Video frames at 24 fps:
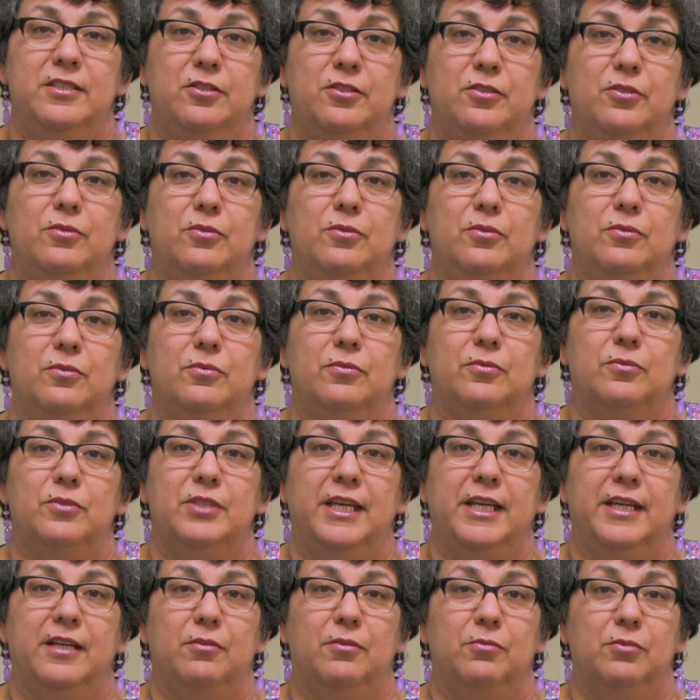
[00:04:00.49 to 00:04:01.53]
do
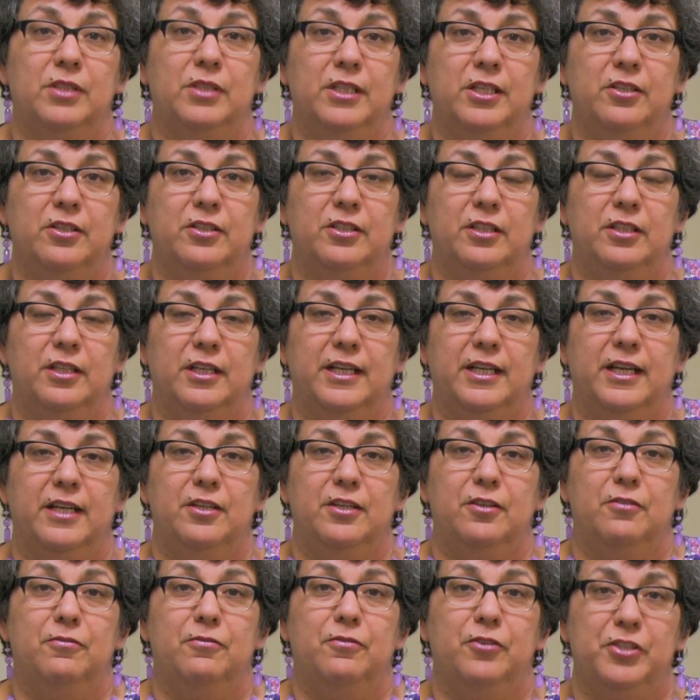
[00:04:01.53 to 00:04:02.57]
take a really good look at
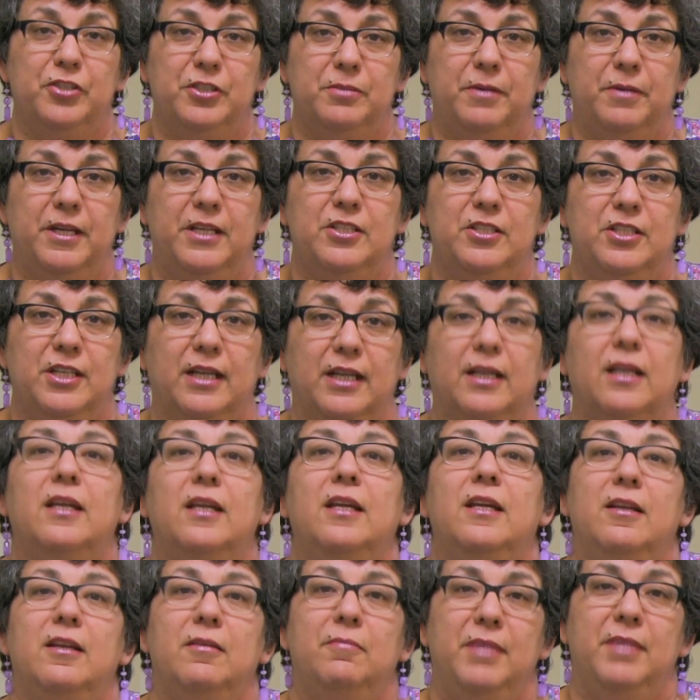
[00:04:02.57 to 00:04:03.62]
your first paycheck.
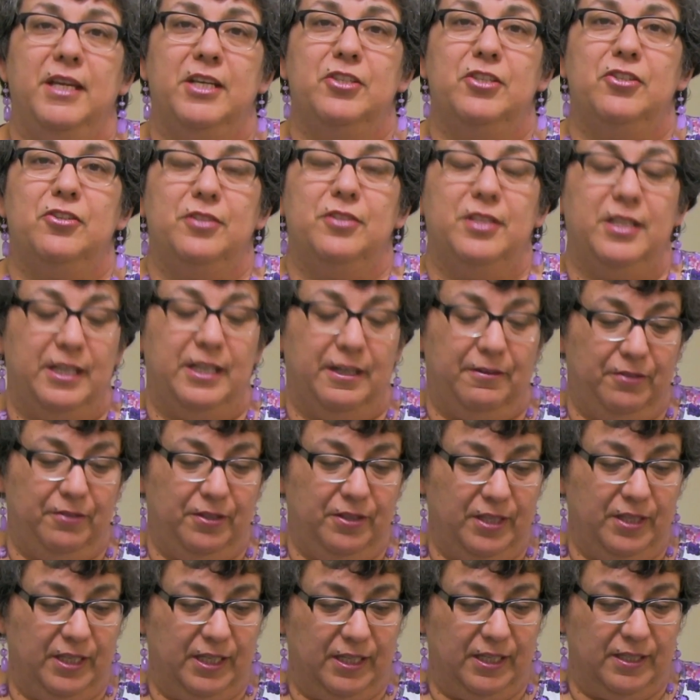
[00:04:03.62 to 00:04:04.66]
Make sure that
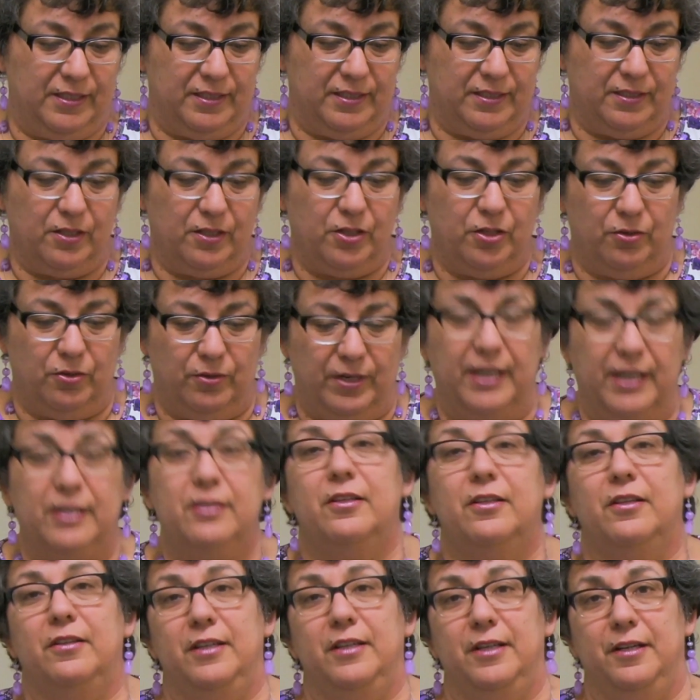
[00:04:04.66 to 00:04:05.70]
everything is correct
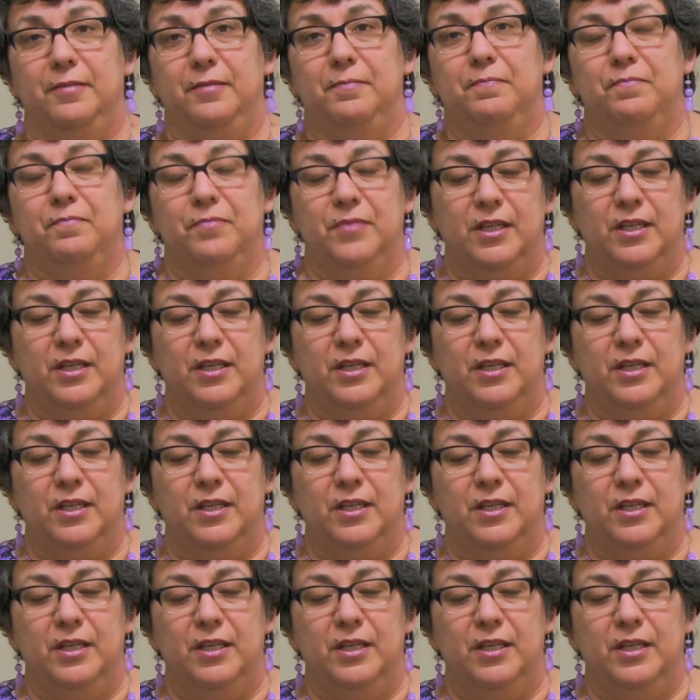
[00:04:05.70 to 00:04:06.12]
on there.